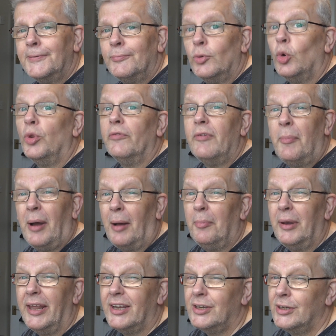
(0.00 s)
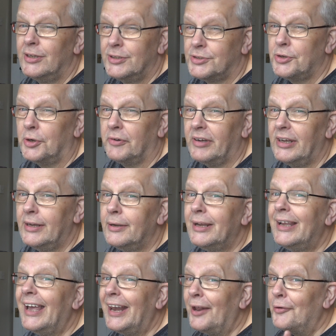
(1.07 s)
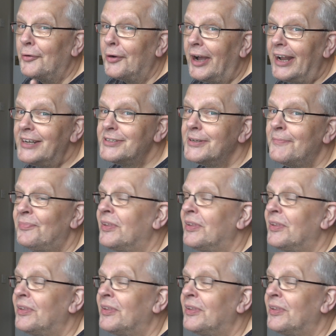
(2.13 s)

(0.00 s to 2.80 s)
or the Republic, sorry, get it right,